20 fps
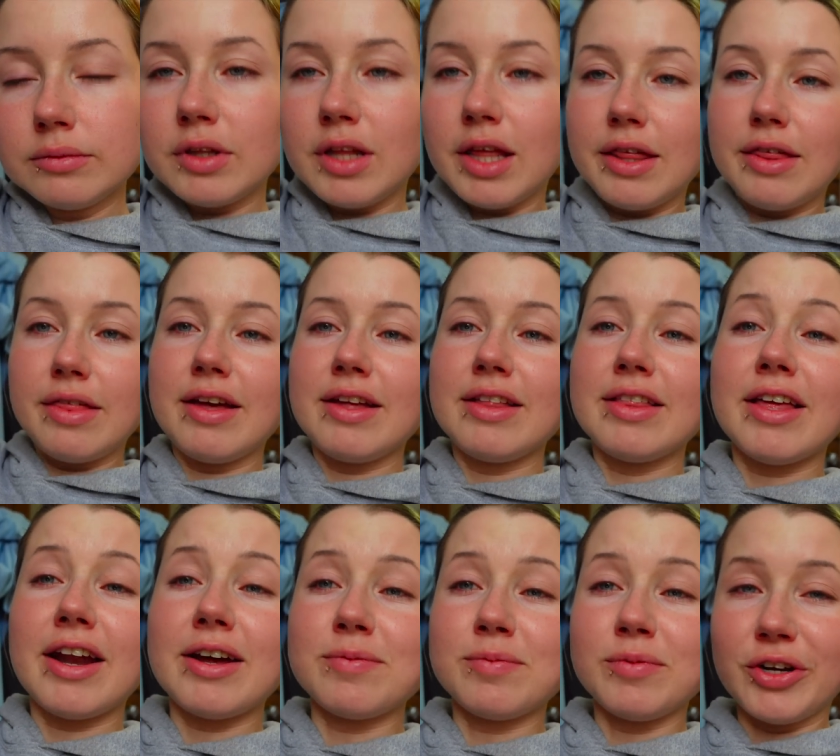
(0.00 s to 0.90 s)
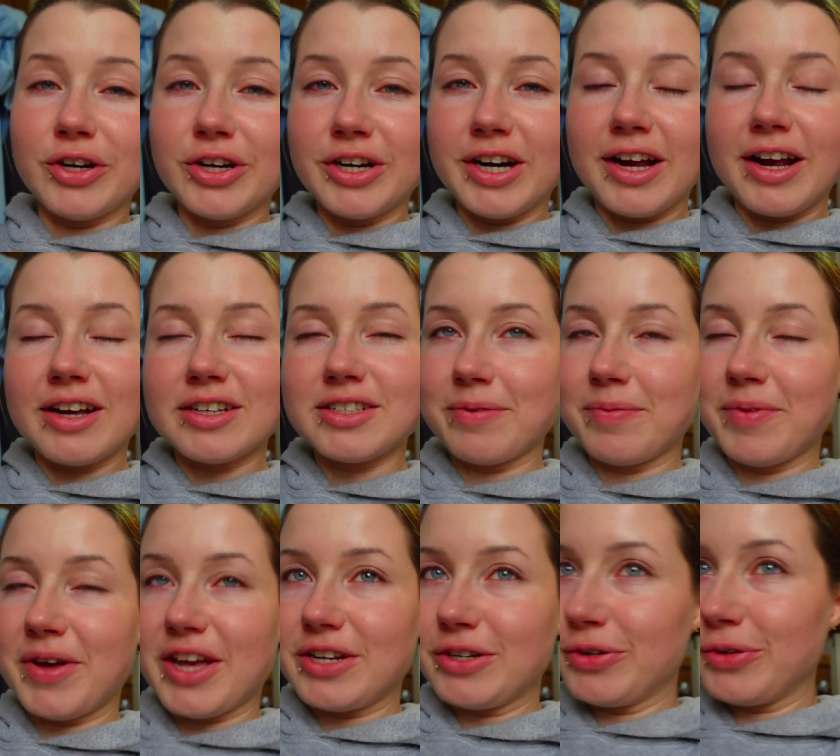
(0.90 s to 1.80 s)
The thing that I'm learning as I'm
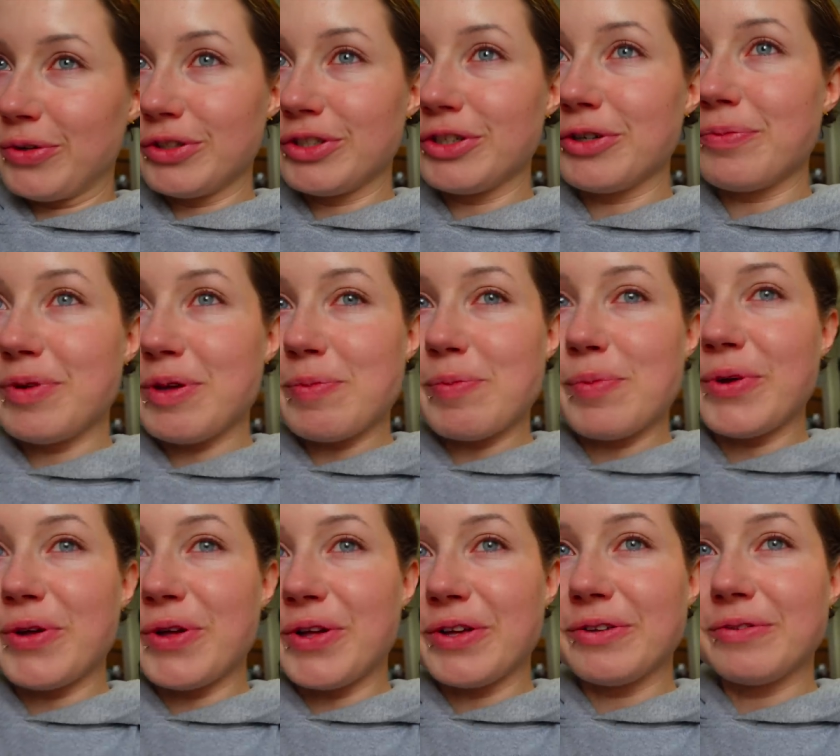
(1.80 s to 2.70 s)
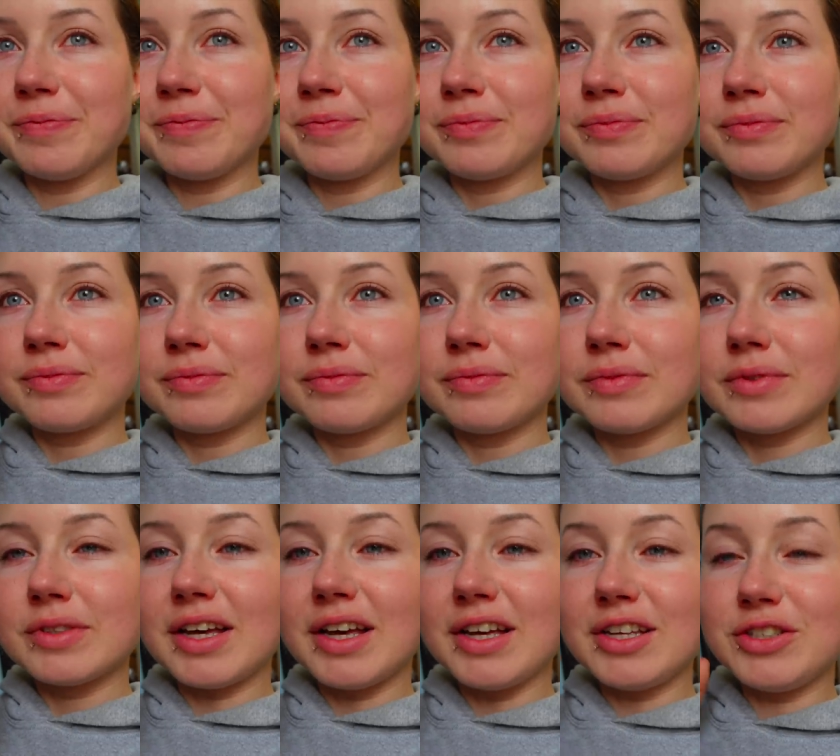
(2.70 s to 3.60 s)
getting older people
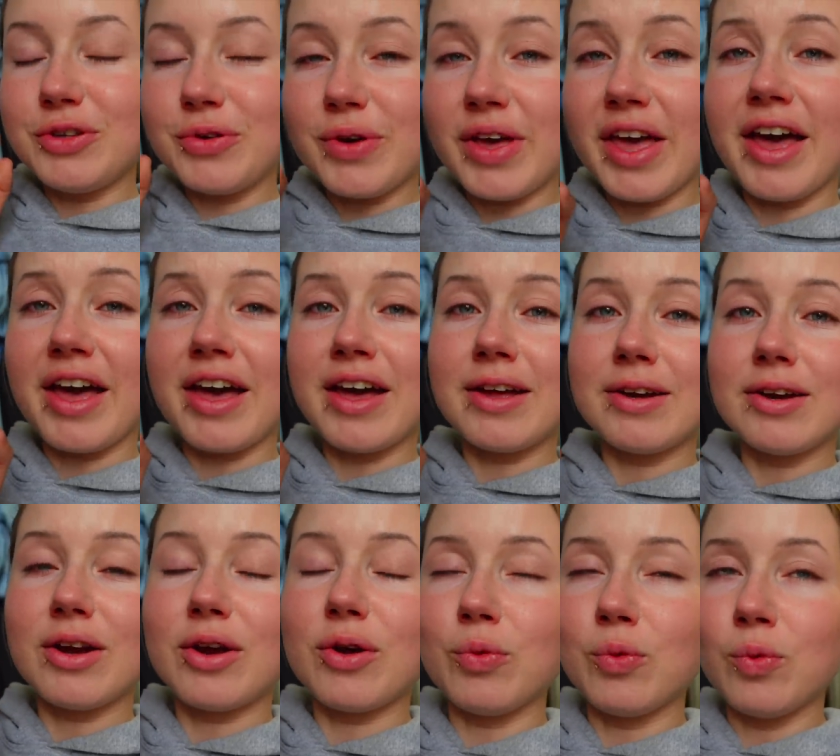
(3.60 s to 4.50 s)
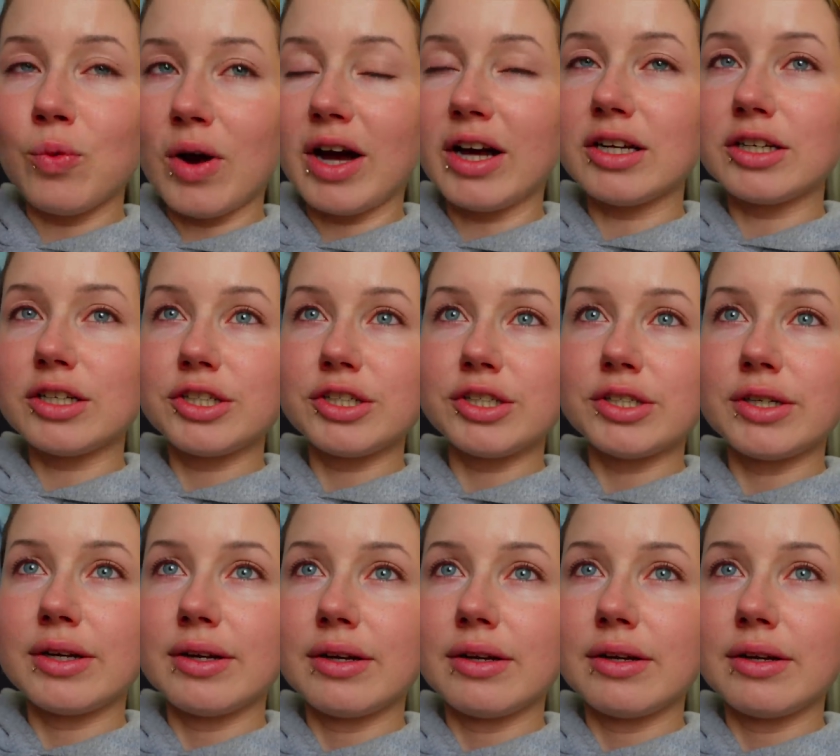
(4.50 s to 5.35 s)
is you can't rush